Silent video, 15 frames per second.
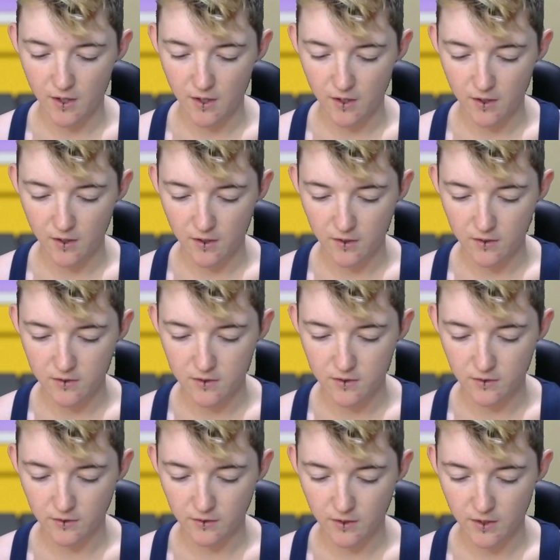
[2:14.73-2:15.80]
And
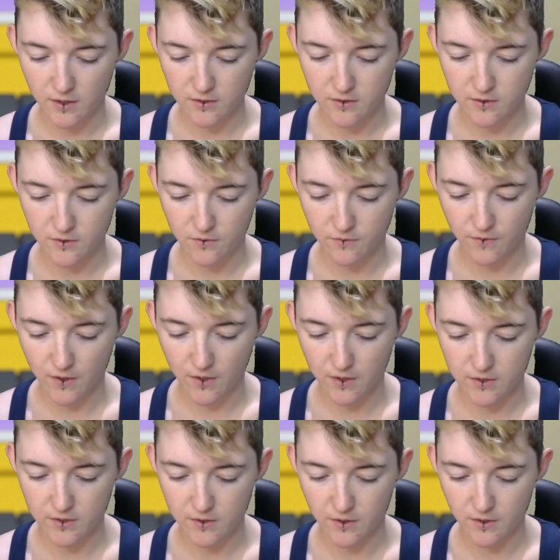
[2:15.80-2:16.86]
let's
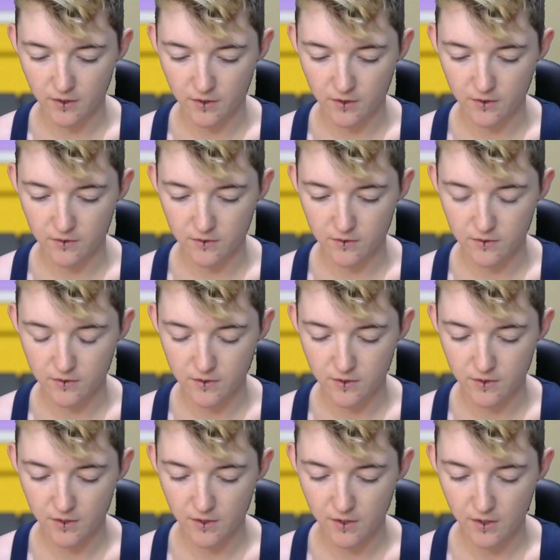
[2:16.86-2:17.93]
fight against